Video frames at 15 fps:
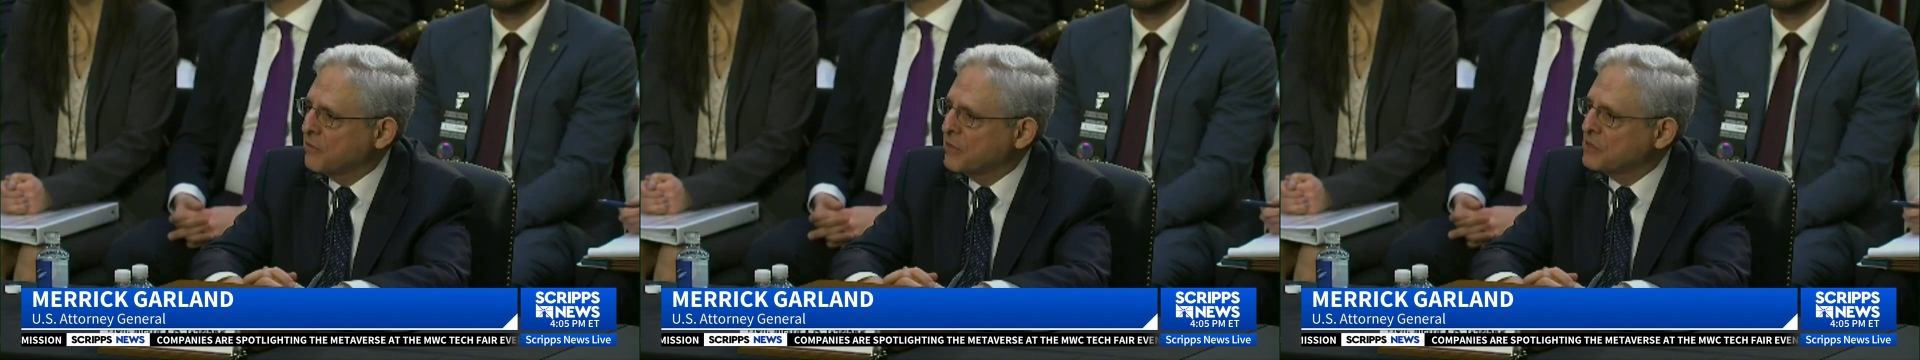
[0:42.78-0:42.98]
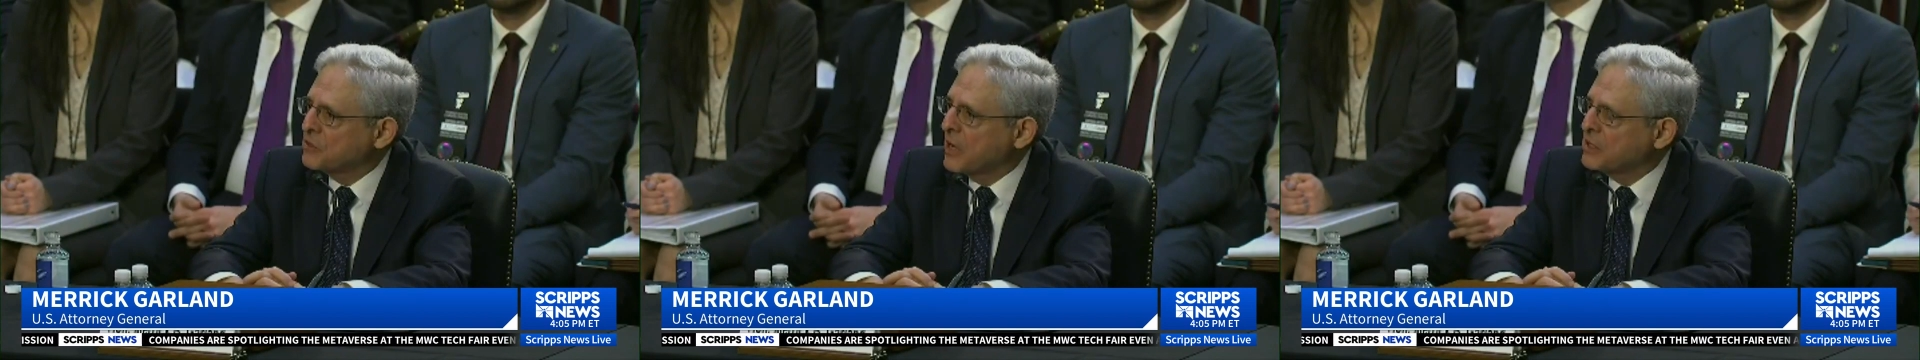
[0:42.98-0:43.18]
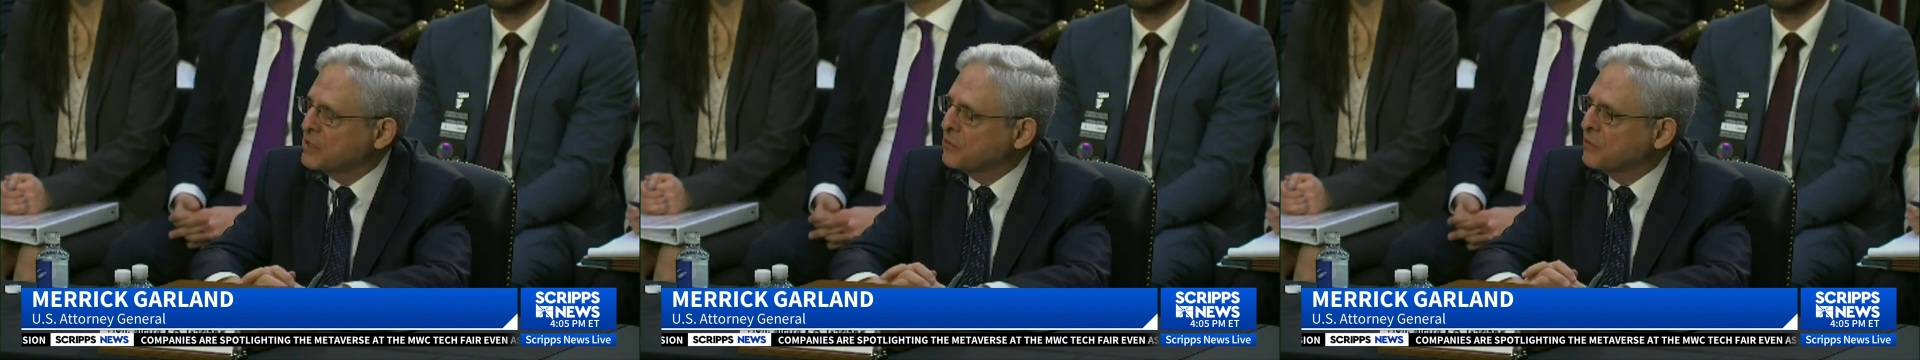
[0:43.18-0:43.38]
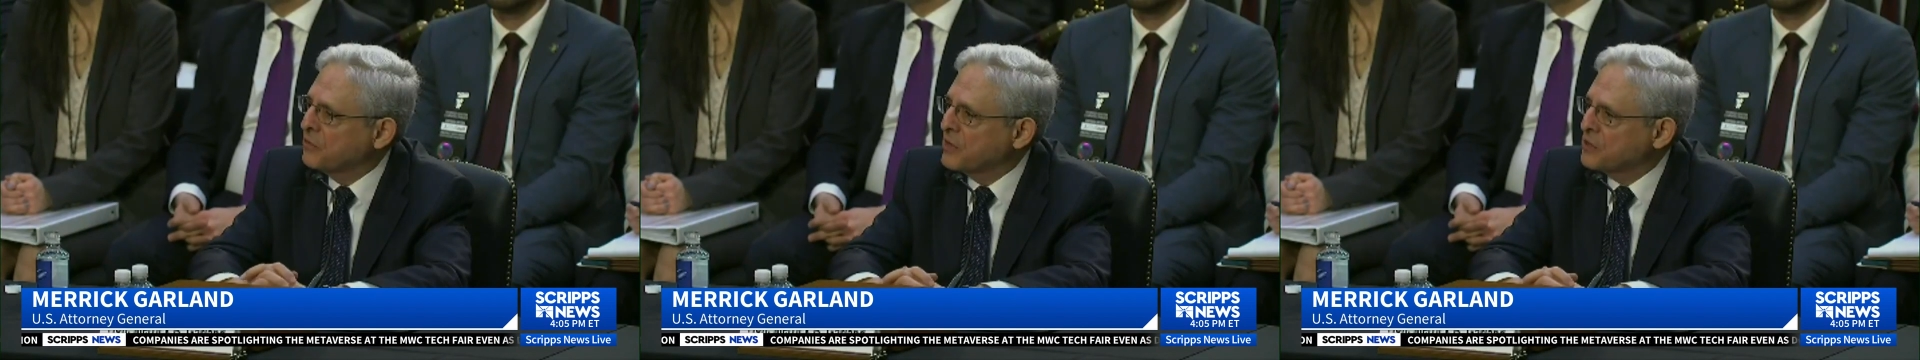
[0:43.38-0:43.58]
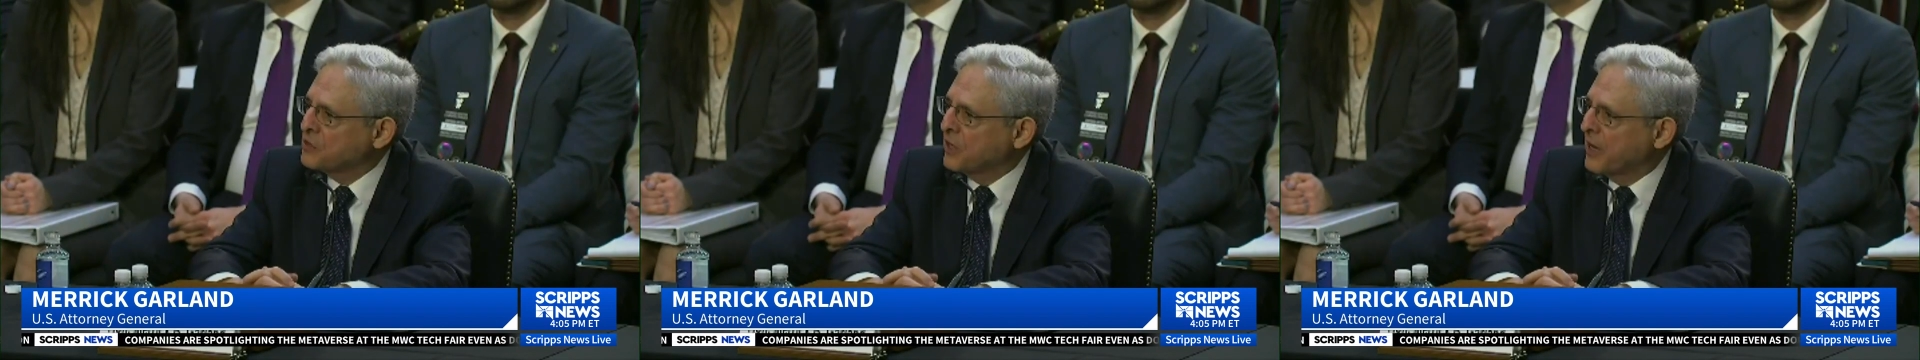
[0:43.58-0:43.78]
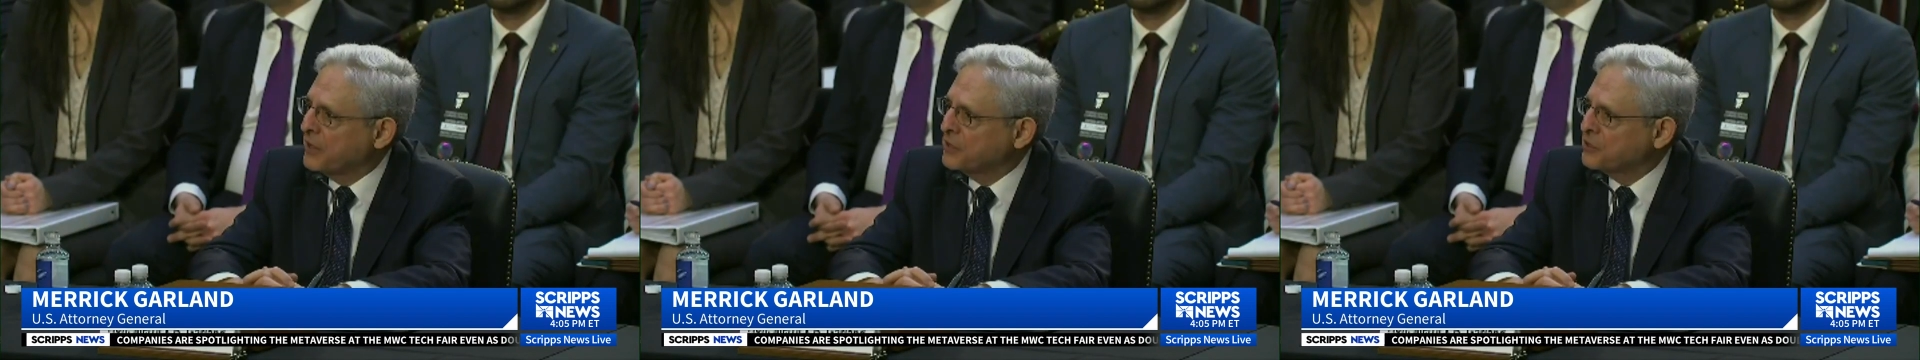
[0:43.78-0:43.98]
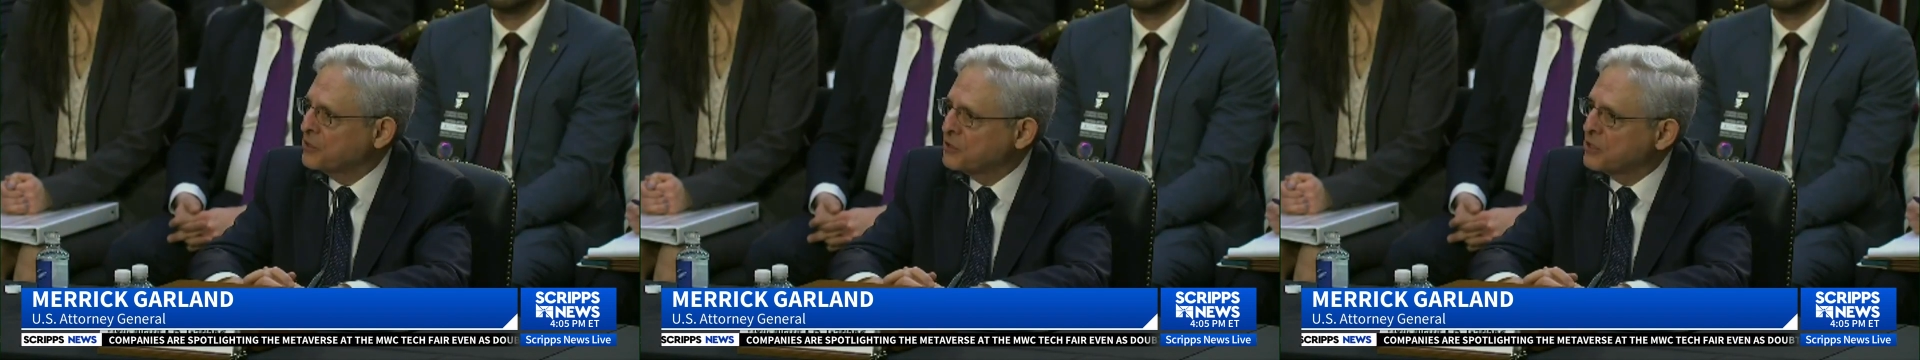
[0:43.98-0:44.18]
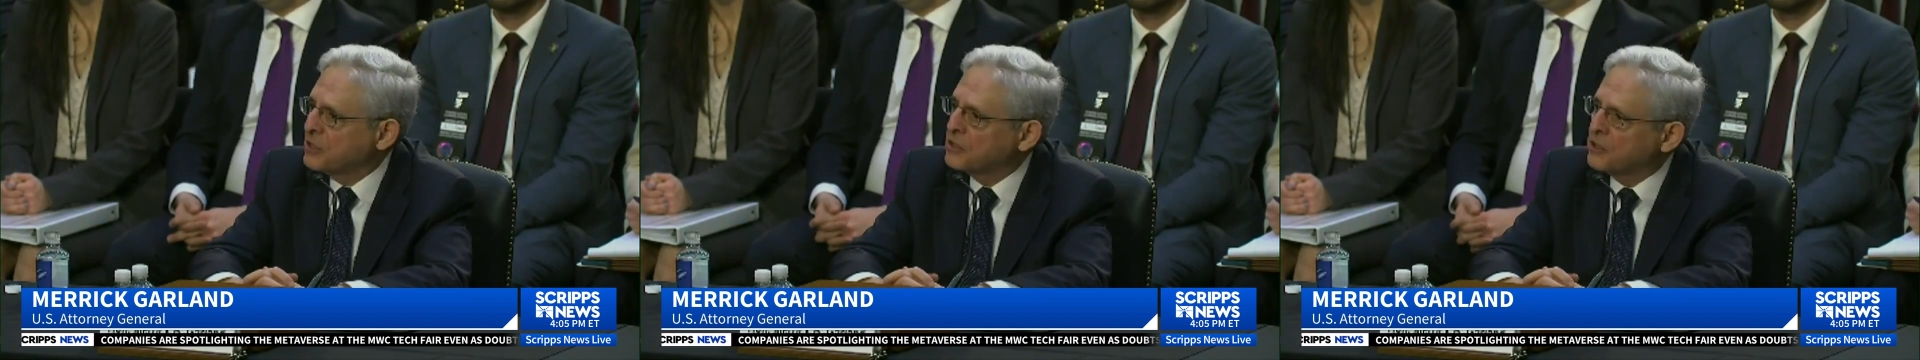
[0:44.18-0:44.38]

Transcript: of these kinds of investigations